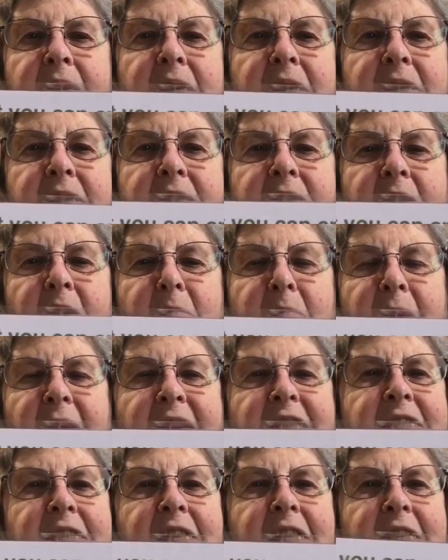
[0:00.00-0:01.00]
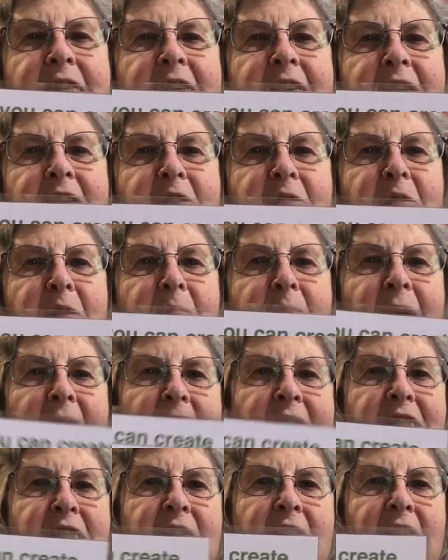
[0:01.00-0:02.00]
So basically, your
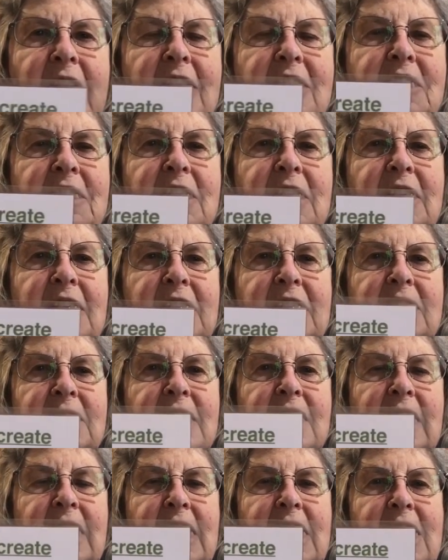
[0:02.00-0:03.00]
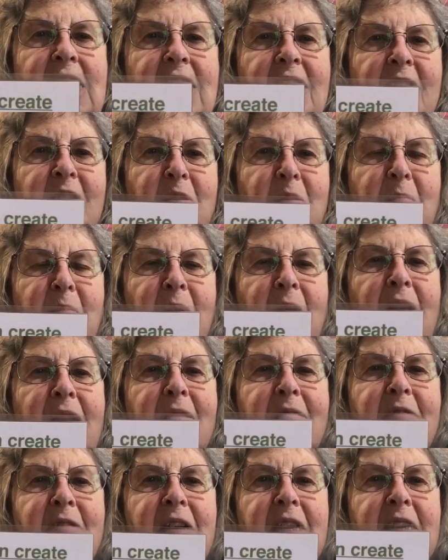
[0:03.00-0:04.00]
imagination is key, your
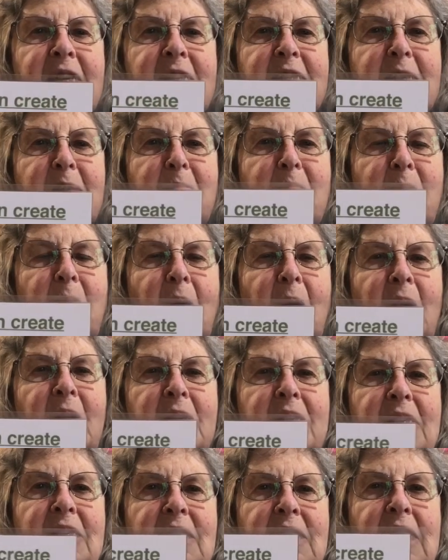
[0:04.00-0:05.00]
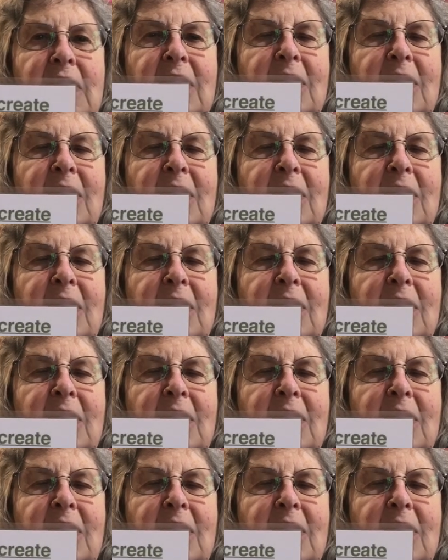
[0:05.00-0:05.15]
bravery is important.